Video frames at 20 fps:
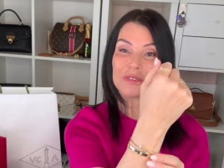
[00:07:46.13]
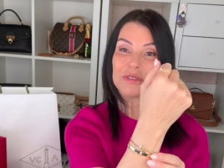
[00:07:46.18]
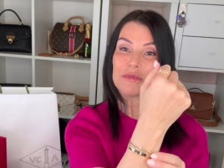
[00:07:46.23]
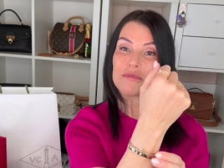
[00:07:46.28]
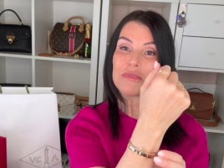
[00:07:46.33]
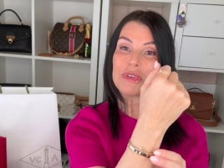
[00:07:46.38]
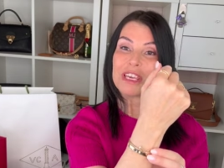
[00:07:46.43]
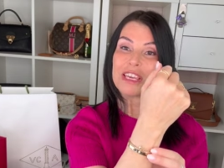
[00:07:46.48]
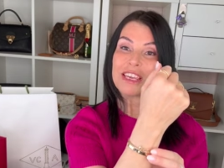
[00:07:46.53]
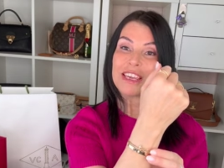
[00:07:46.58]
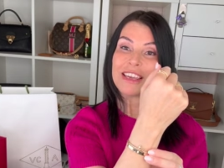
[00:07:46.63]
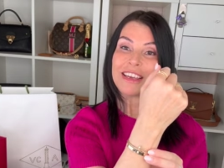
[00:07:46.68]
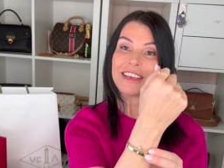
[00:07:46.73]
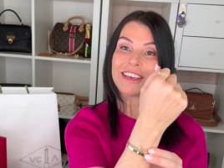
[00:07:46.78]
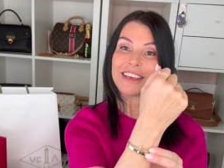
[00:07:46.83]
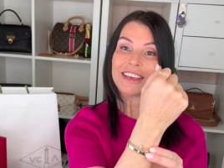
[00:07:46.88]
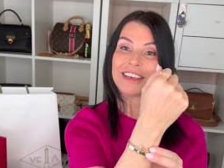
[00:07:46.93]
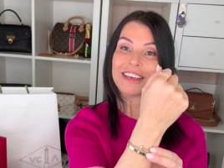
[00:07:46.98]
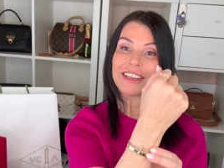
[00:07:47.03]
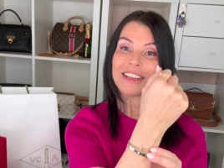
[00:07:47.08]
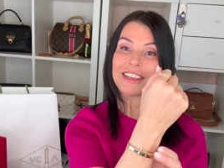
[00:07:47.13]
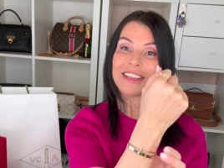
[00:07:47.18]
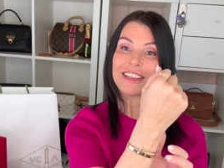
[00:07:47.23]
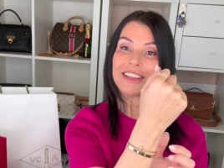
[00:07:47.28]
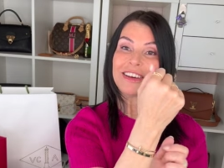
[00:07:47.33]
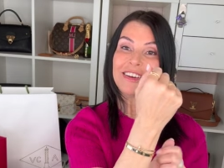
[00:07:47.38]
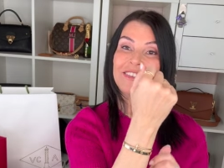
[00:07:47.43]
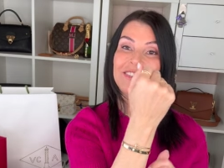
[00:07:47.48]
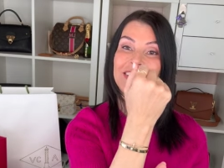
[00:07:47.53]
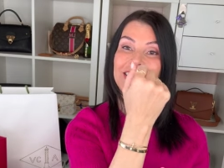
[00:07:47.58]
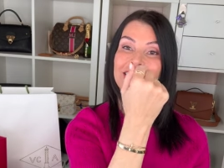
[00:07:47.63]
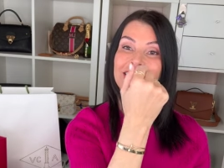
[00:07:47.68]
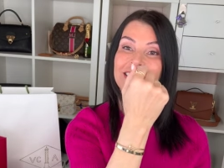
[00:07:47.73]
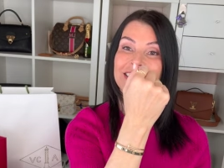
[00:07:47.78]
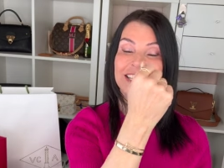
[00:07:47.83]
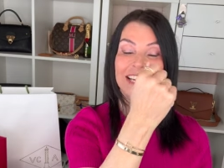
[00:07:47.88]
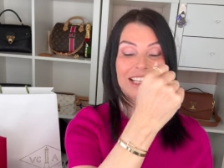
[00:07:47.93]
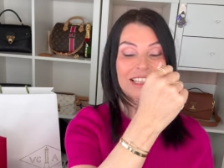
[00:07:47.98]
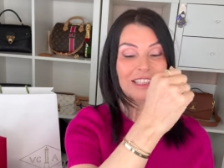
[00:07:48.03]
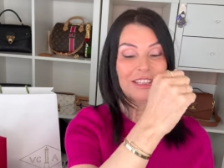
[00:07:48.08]
to me. Love it.
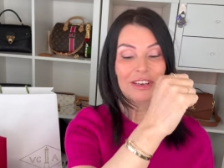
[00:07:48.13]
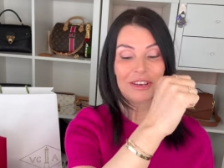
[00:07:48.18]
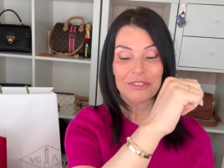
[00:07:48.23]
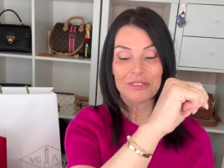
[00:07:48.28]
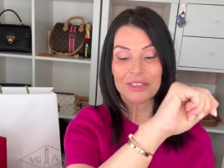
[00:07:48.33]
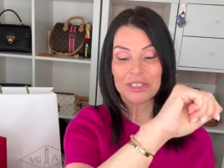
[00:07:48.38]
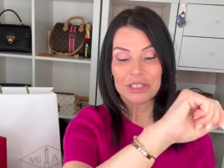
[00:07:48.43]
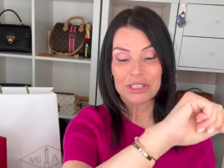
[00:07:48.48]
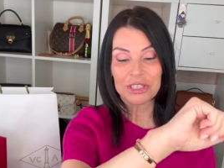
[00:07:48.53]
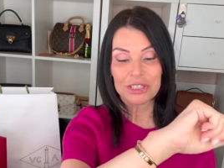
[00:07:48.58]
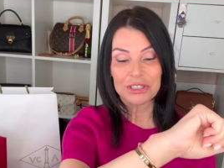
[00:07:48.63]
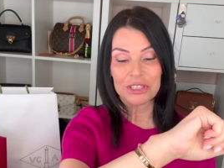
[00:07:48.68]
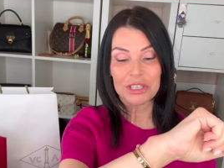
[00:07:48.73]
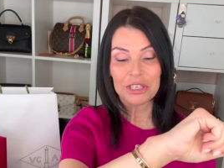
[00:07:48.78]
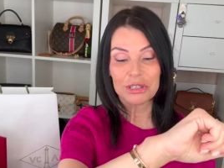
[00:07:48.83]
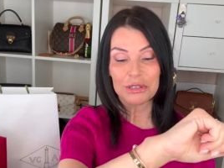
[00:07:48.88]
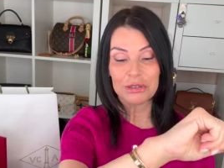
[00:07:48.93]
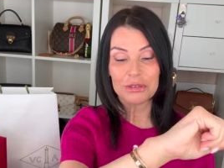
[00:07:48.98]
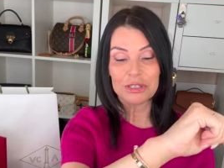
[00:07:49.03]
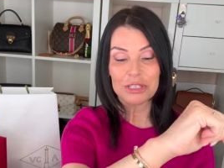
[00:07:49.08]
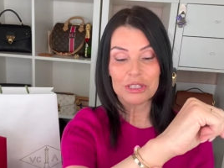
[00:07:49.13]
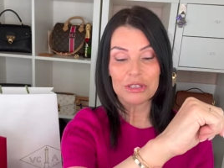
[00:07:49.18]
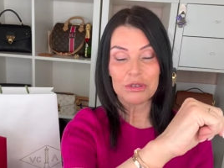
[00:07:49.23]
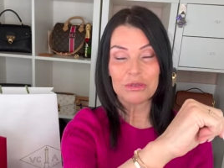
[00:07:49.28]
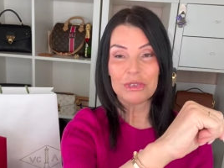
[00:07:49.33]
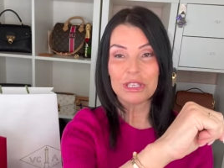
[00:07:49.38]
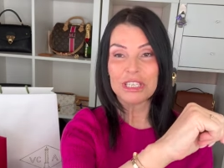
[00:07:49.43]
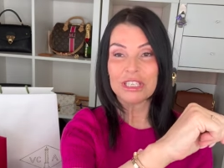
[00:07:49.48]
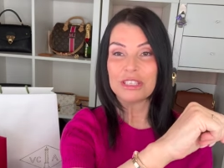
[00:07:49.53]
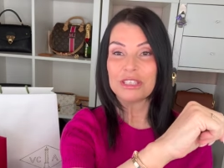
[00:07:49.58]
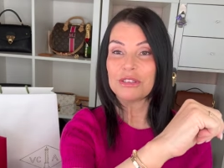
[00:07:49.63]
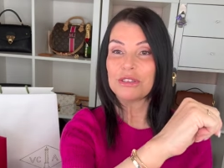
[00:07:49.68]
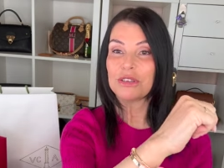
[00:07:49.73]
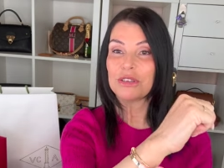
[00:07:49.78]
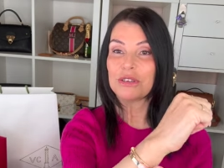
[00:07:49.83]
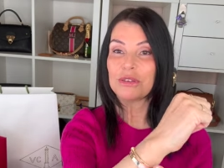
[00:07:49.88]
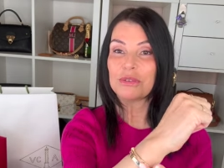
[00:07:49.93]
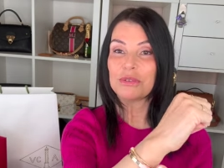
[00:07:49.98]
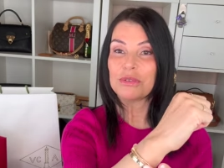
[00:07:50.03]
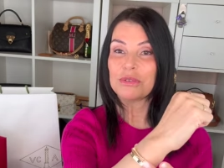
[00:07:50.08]
I love the Juste un Clou. It's so easy to
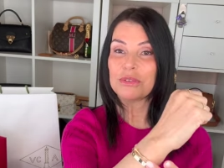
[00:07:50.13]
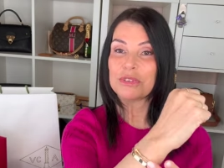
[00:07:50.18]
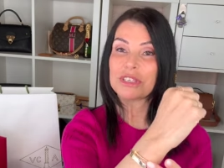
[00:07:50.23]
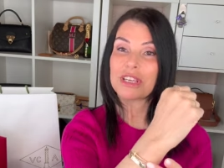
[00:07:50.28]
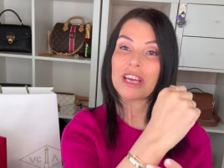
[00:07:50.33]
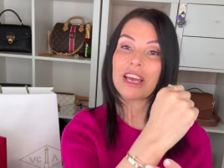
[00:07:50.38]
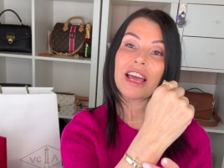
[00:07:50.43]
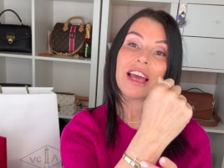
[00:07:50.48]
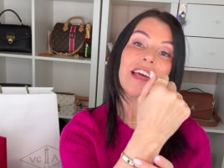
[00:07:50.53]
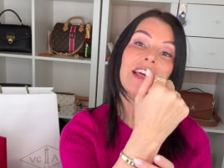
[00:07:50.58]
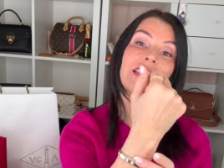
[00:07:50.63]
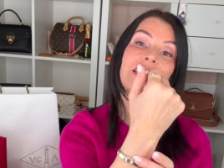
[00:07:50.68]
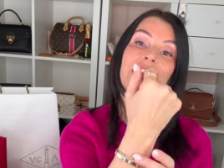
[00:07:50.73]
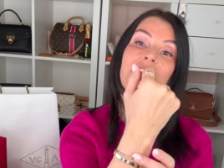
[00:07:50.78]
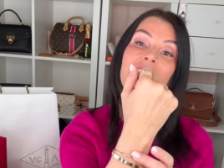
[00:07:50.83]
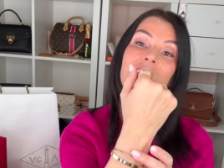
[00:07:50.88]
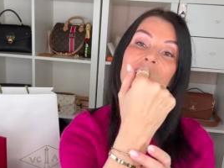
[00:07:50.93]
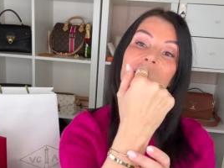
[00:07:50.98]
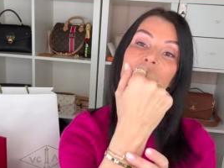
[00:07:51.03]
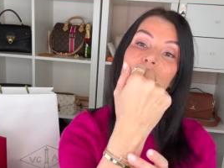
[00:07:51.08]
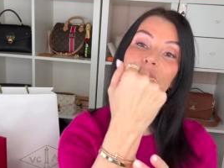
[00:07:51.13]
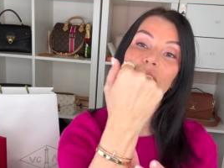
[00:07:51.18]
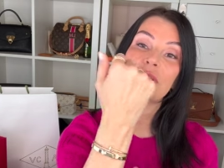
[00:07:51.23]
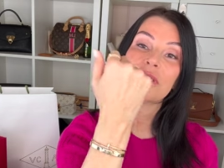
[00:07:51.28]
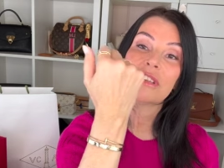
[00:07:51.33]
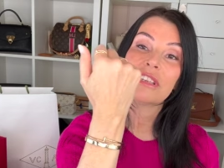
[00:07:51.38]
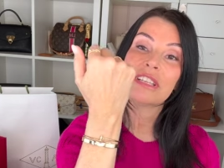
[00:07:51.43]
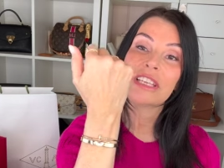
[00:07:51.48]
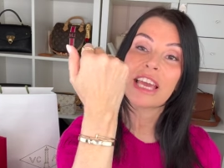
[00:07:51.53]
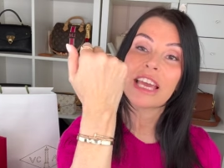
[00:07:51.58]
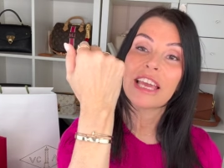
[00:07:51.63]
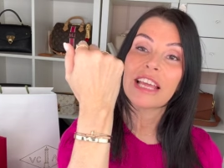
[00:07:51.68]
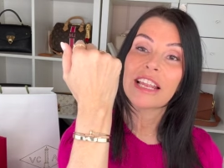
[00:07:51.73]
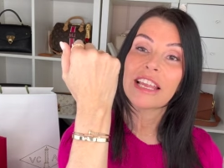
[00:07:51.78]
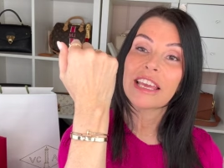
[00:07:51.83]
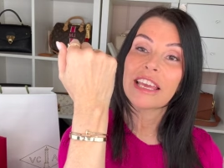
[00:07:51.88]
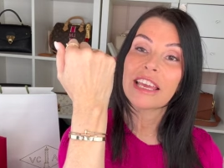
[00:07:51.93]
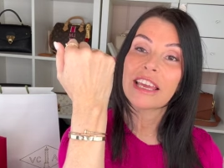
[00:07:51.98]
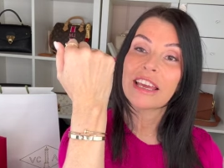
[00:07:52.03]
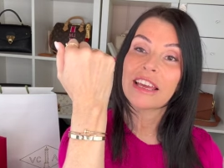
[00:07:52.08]
use and I can use it
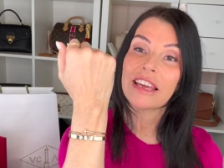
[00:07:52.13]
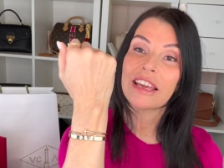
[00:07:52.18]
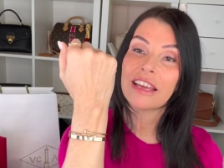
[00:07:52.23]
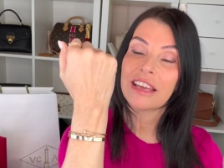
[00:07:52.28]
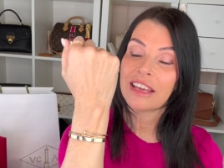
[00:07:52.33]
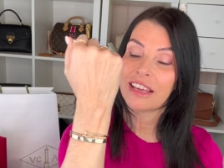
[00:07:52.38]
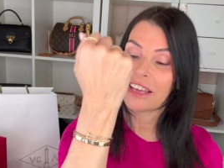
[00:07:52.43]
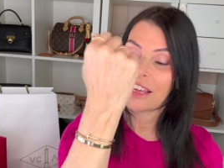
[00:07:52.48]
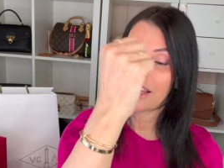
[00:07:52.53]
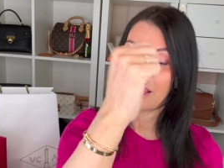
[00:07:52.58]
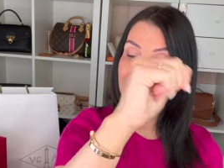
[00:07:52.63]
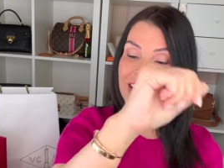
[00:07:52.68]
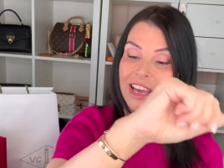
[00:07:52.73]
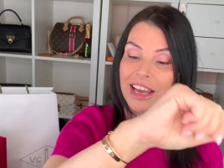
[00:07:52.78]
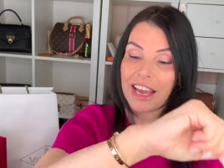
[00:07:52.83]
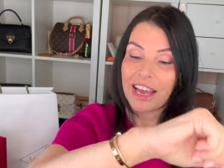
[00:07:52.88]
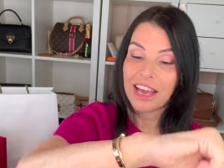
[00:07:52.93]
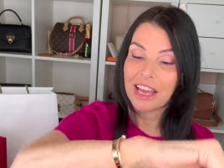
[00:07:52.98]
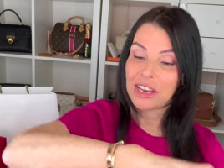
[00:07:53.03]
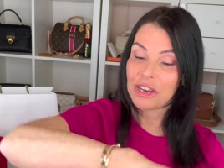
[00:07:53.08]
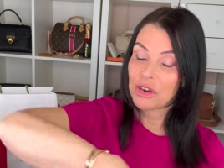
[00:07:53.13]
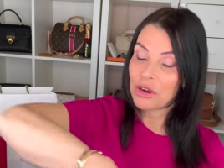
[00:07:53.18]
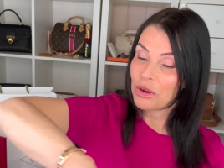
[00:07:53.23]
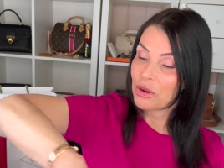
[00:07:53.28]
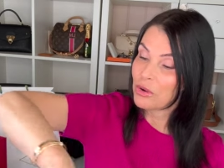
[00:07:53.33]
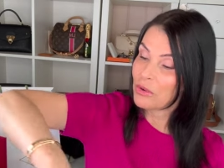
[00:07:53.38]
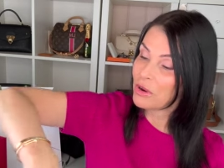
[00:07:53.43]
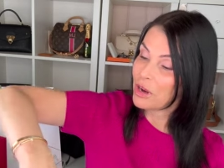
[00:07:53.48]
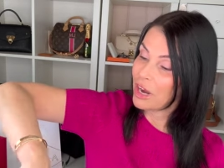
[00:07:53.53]
daily. I know